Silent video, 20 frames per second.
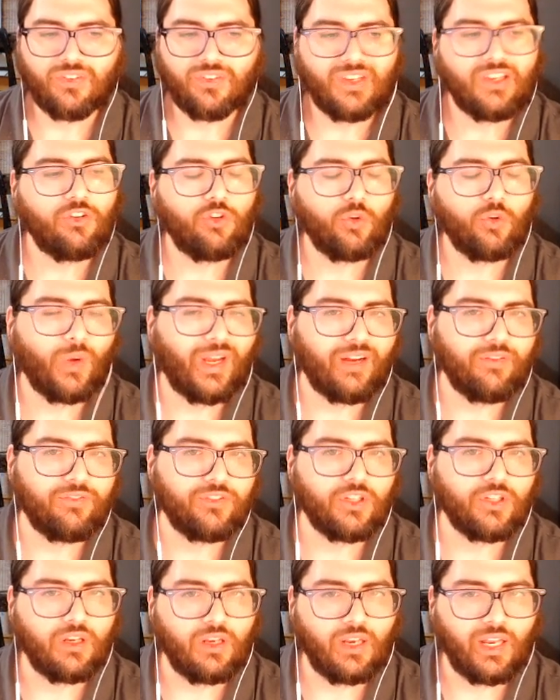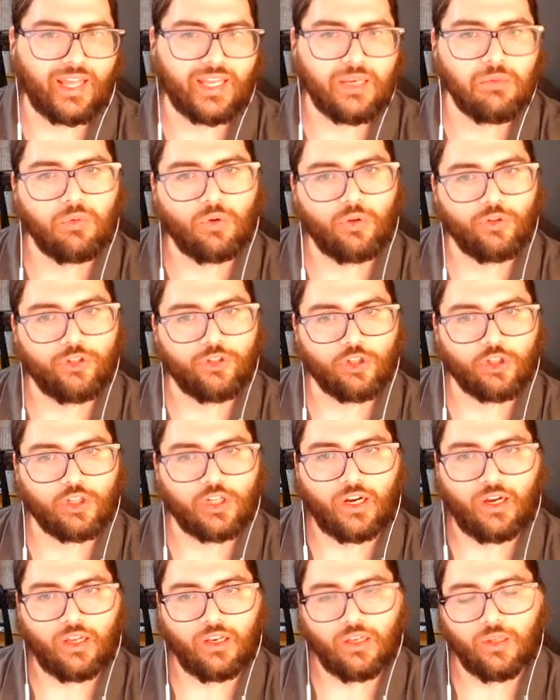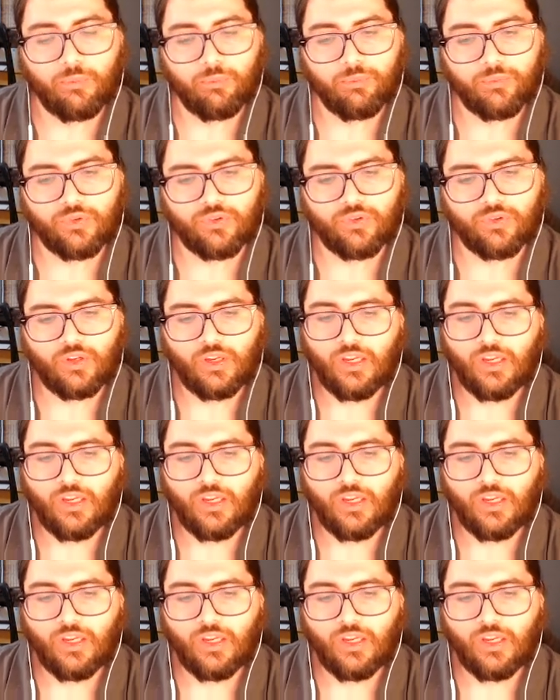says you have to label your columns.